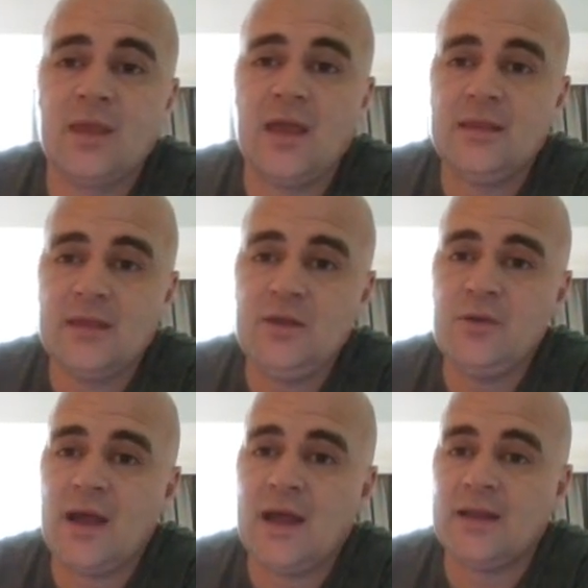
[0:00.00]
and then
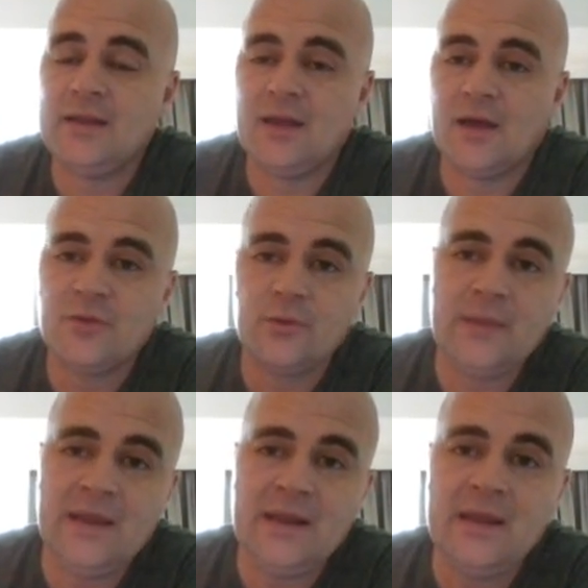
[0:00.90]
you had another
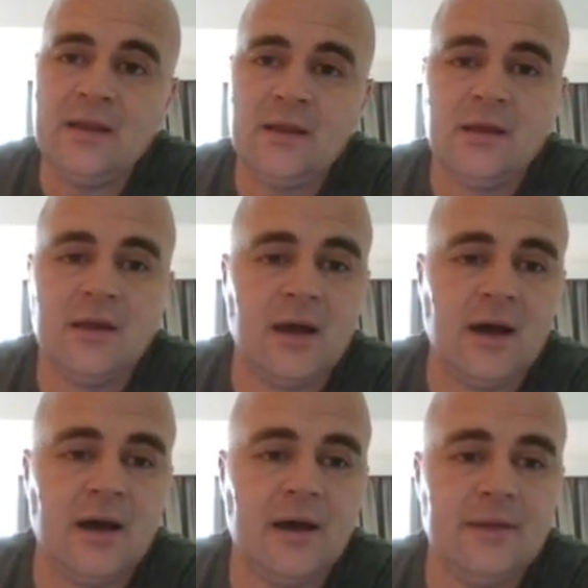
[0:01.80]
meeting,
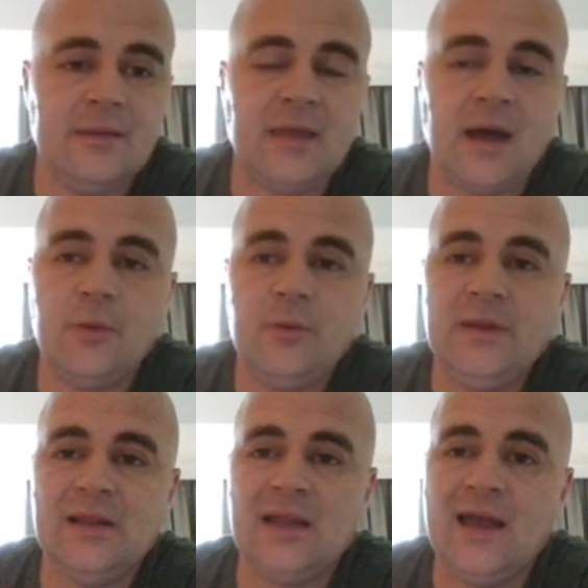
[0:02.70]
that would
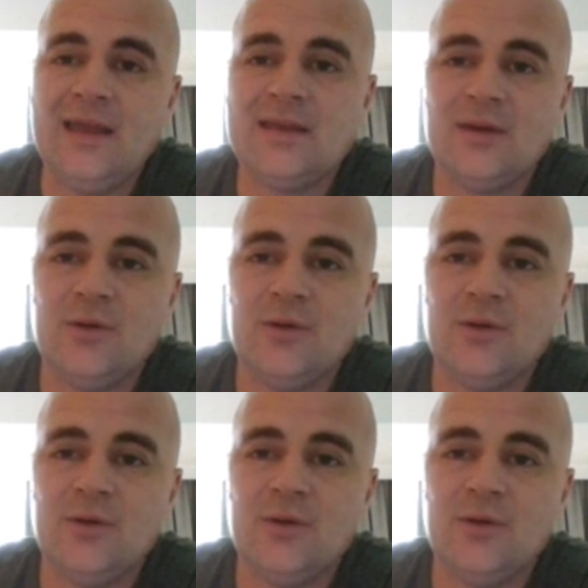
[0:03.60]
be like,